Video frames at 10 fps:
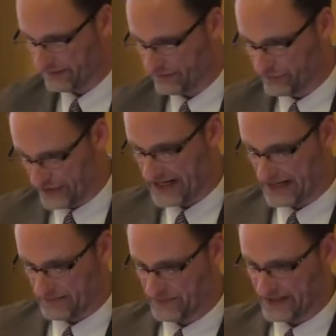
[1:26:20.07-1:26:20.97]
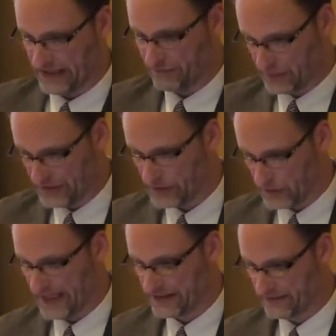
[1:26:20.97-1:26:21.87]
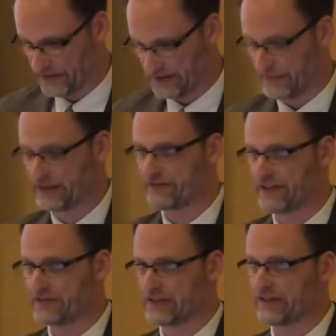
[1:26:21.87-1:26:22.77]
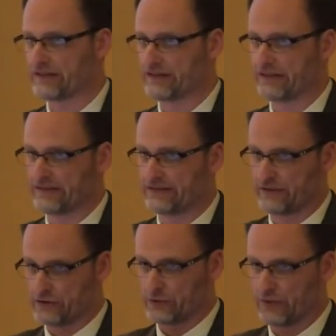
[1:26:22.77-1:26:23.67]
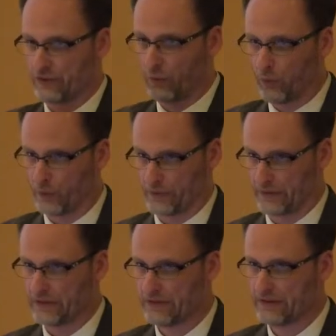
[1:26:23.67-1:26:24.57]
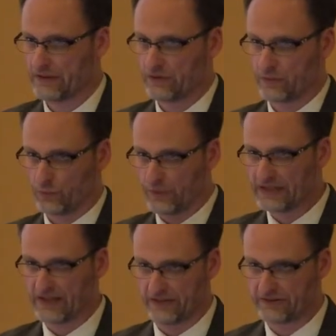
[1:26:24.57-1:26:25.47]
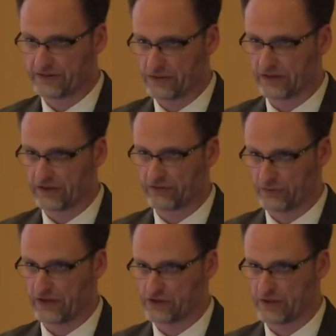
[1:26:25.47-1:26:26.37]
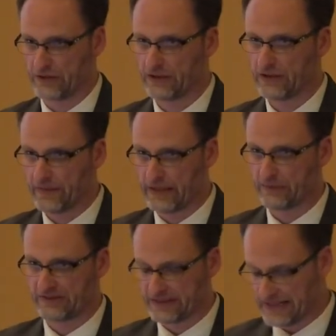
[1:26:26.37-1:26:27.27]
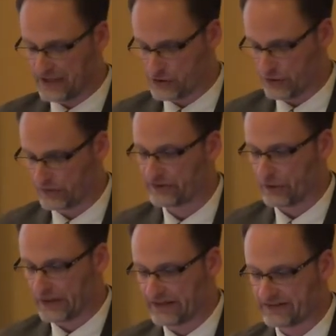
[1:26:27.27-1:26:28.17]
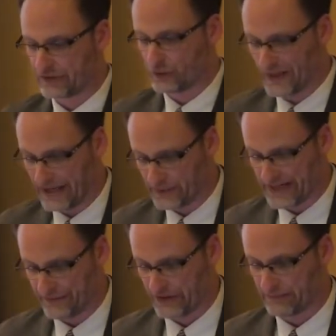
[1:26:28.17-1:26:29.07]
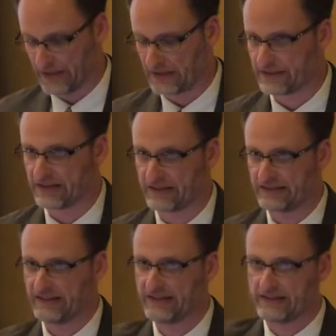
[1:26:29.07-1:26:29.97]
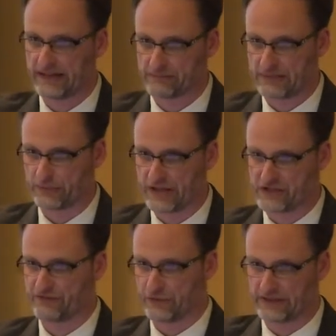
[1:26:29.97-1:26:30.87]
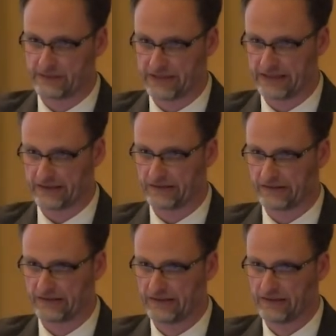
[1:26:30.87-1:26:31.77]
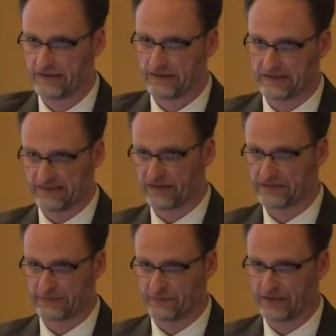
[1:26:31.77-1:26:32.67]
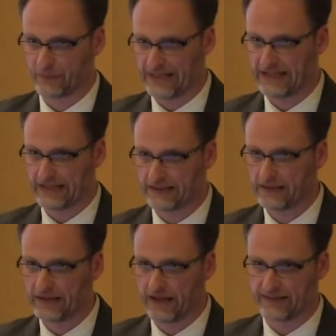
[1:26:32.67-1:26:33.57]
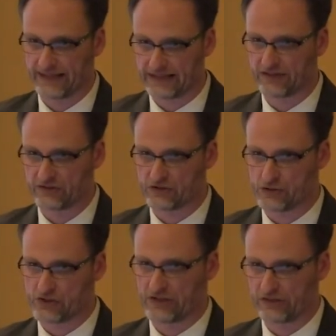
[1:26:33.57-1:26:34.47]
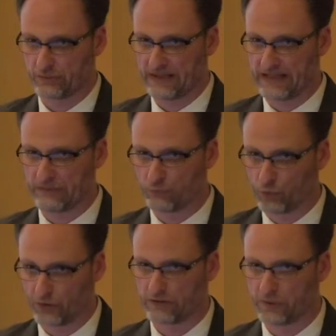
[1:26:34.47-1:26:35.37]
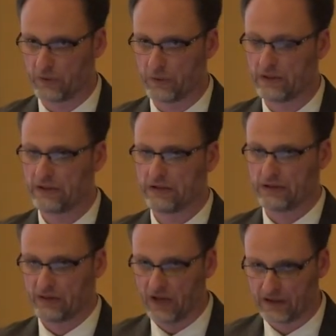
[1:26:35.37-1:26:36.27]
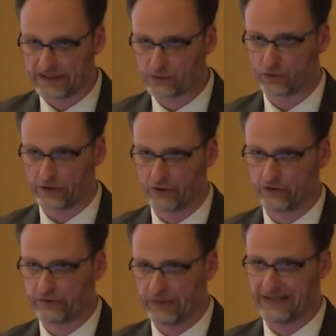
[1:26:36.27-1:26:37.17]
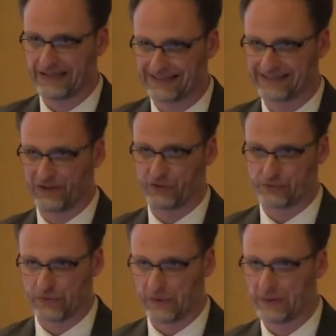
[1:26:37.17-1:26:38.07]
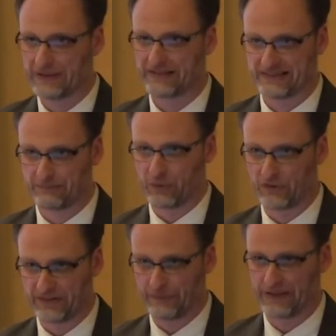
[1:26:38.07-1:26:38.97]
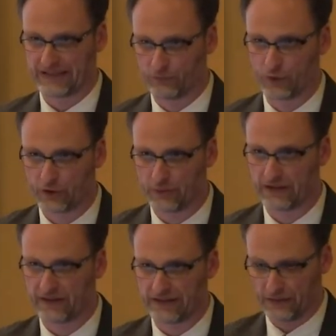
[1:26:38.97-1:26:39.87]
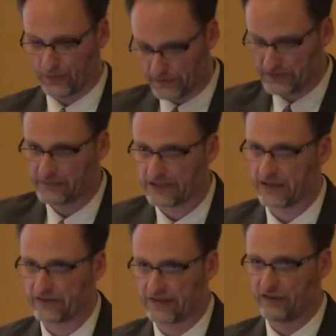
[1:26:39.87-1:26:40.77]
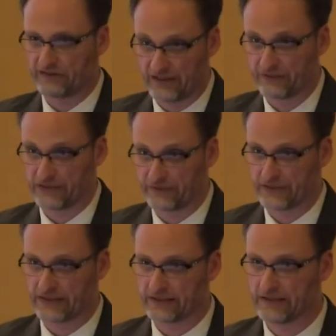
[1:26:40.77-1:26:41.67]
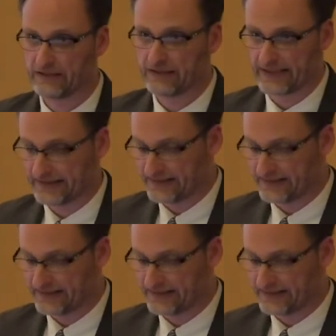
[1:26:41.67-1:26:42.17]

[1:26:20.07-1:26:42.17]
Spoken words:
frame of political activism in the 50s is to do with order, reconstituting a structure that was endangered so as to ground African politics in preparation for independence and self-government. We need authentic institutions, we need workable legal codes, we need cultural symbols that we can work with in order to make ourselves self-governing in